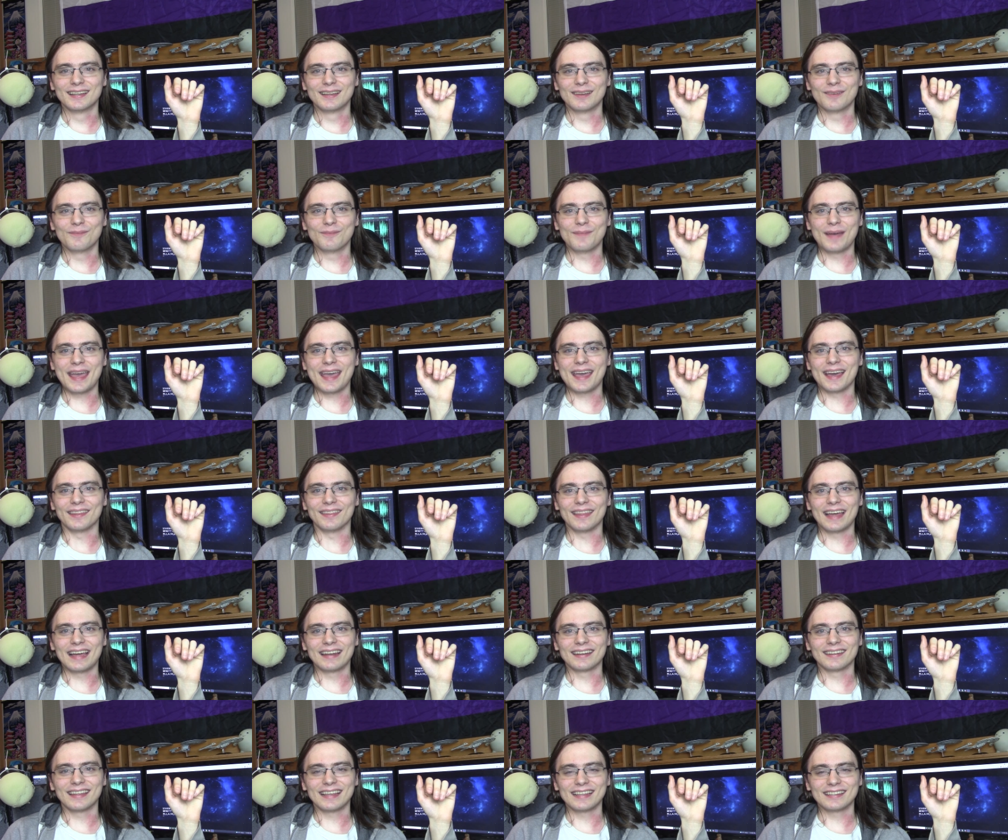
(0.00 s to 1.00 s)
man,
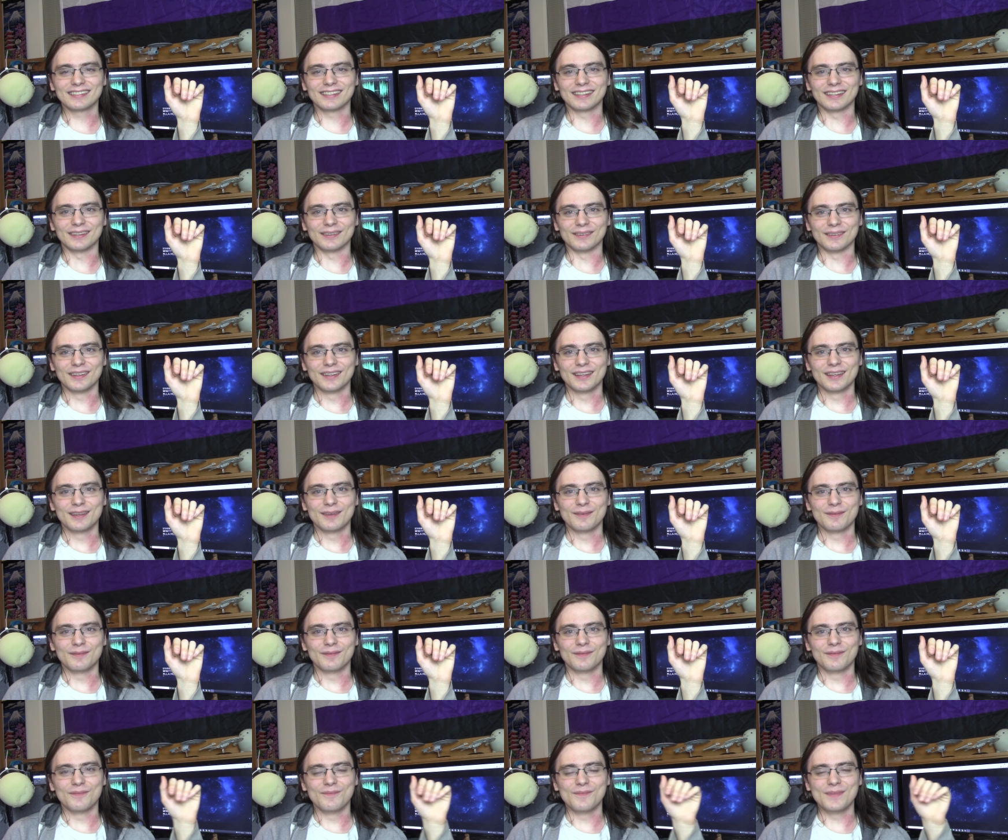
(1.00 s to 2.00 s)
that's a
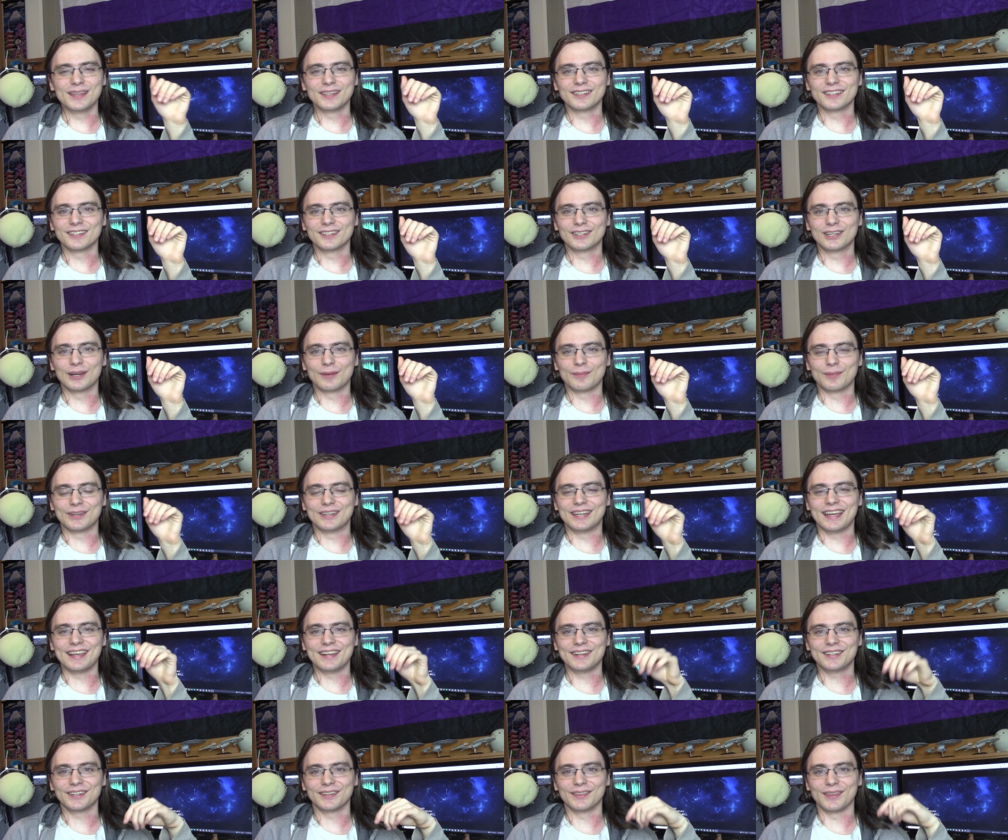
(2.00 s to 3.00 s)

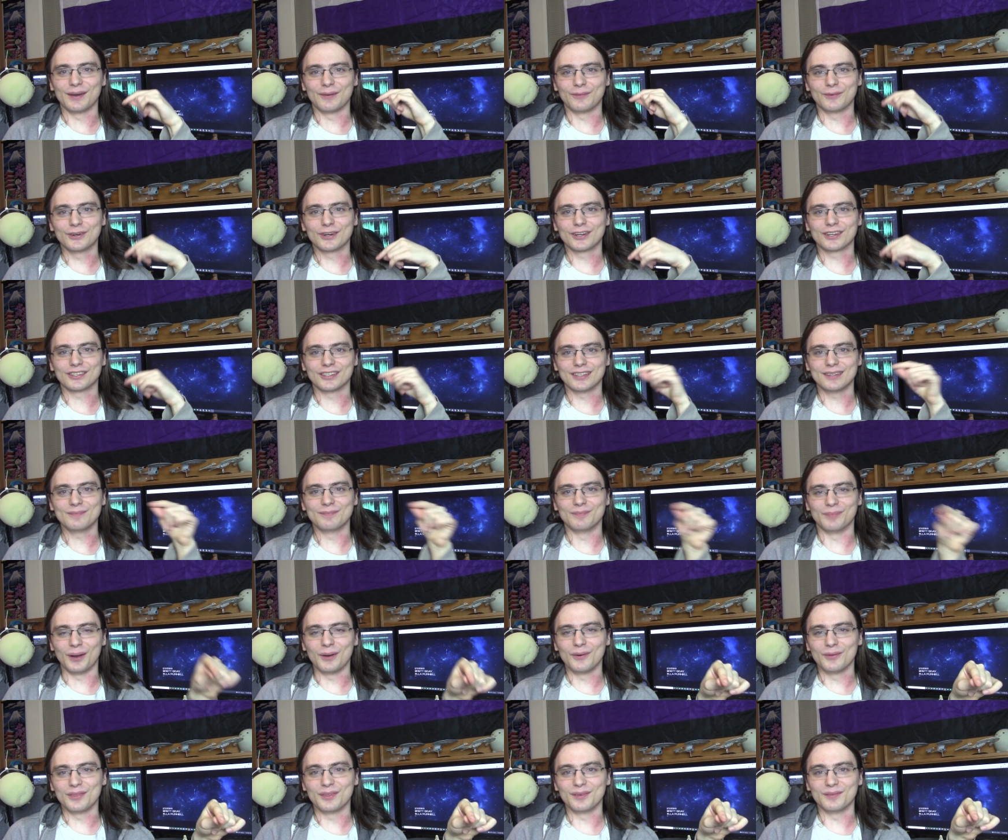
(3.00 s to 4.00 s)
misinterpretation that works in
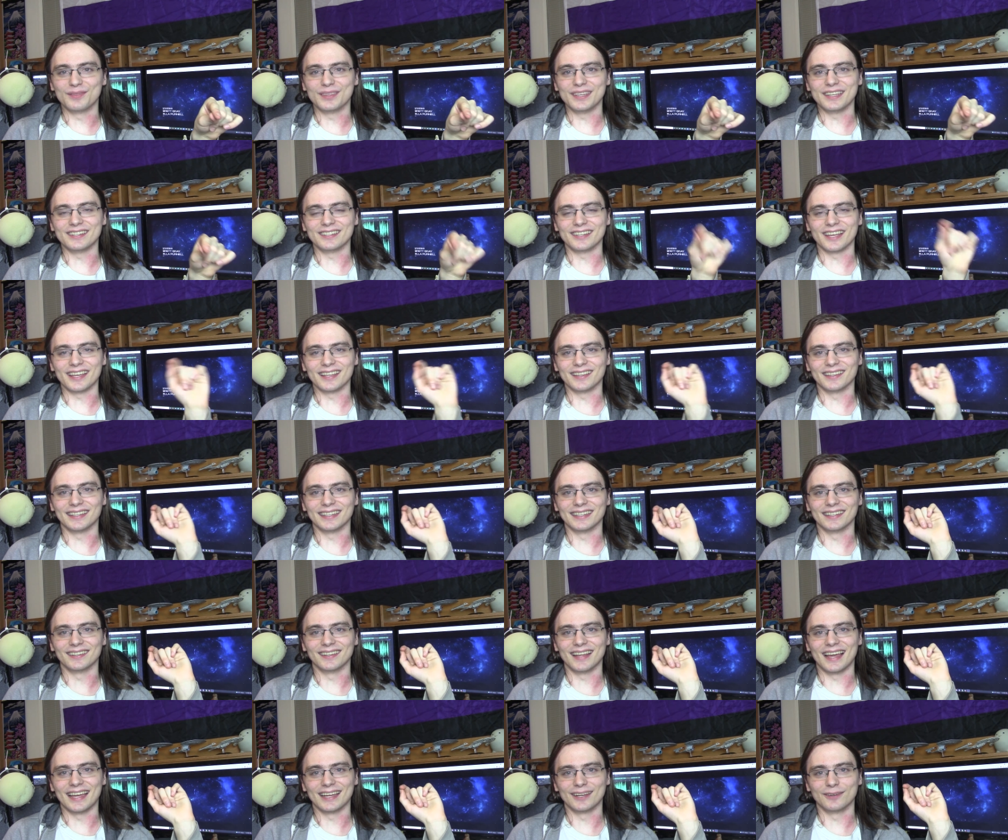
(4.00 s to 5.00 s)
both of these
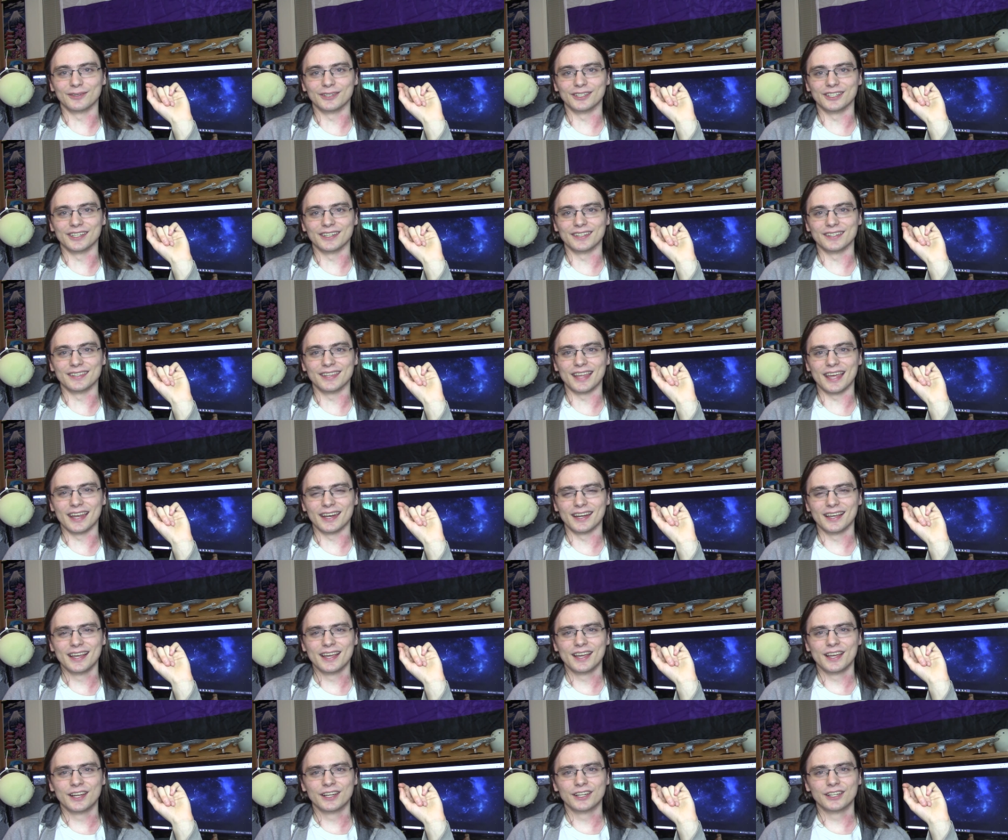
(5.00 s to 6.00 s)
alien languages that
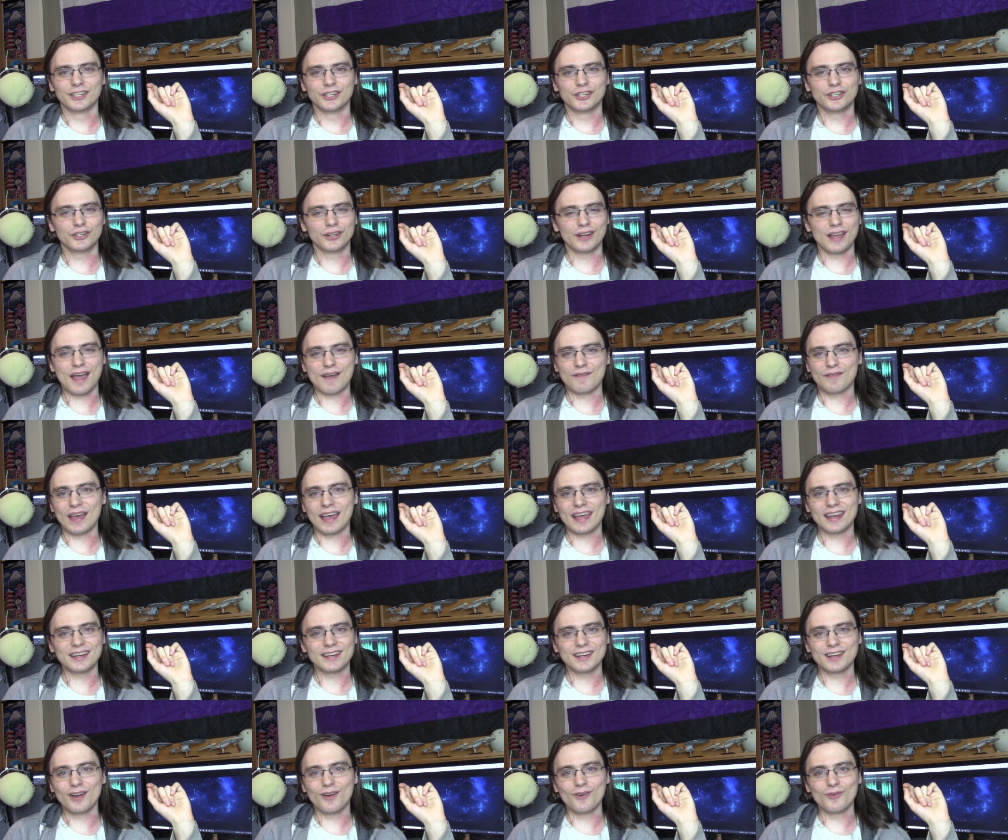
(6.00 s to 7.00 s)
should have
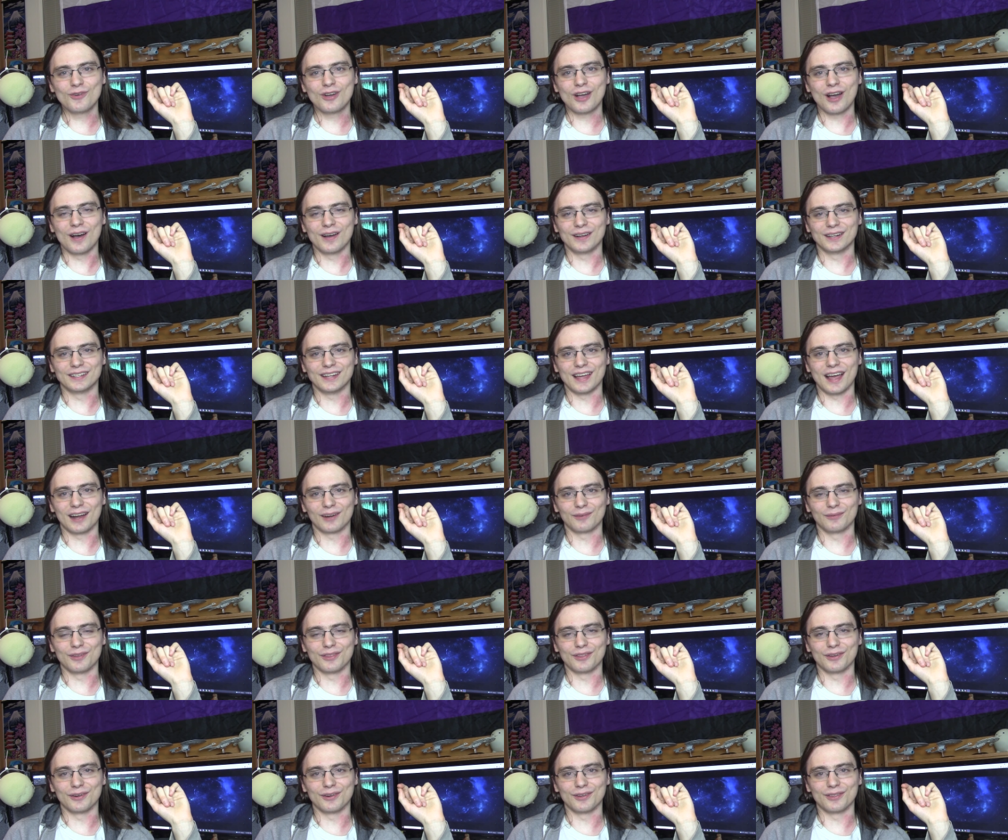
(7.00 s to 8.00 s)
had no contact
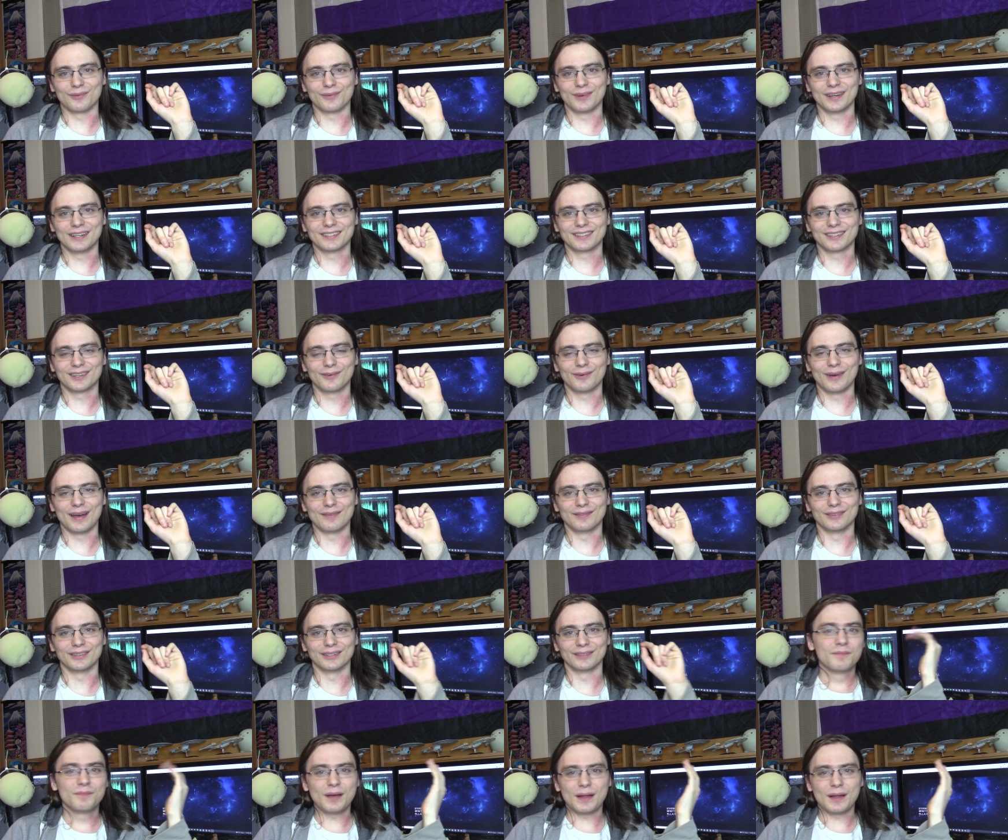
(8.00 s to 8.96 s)
with Earth whatsoever.